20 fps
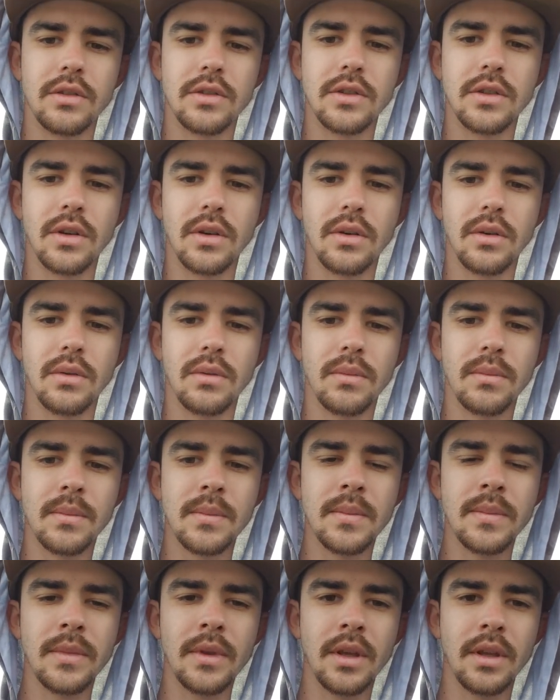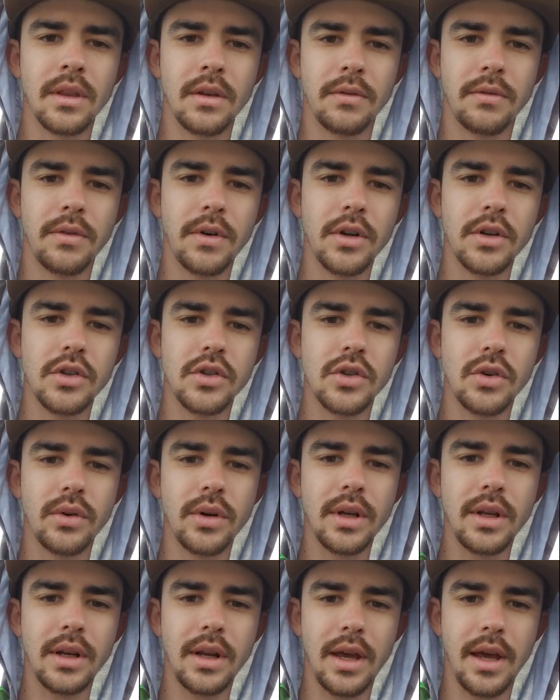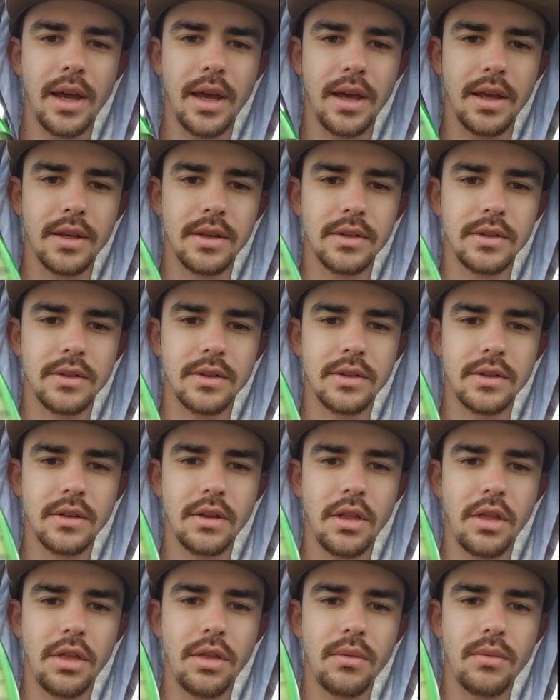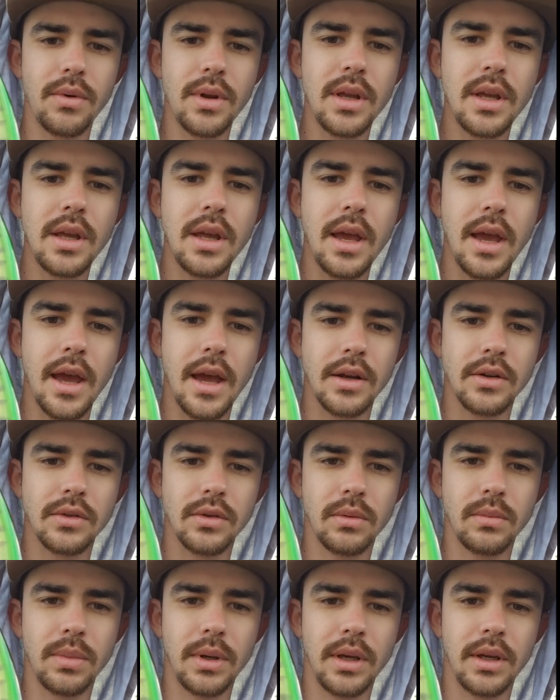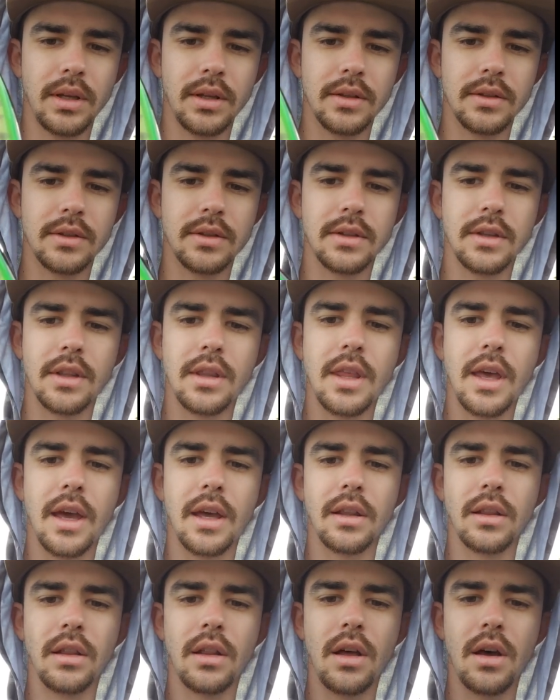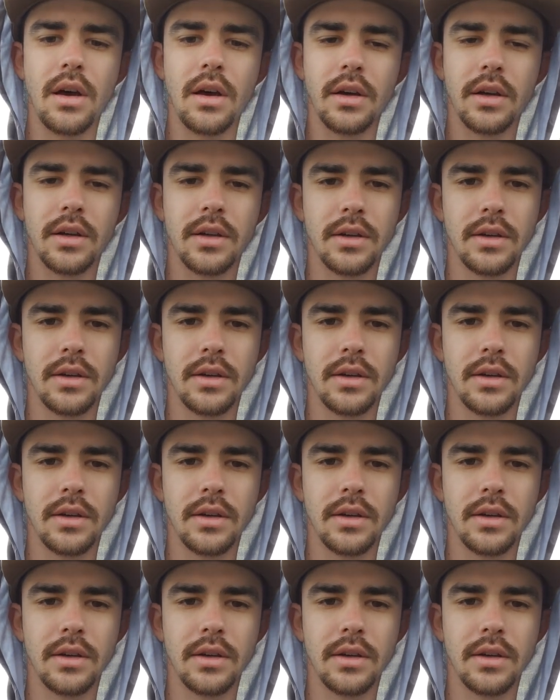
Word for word: So the front joint has 3 actual pins that lock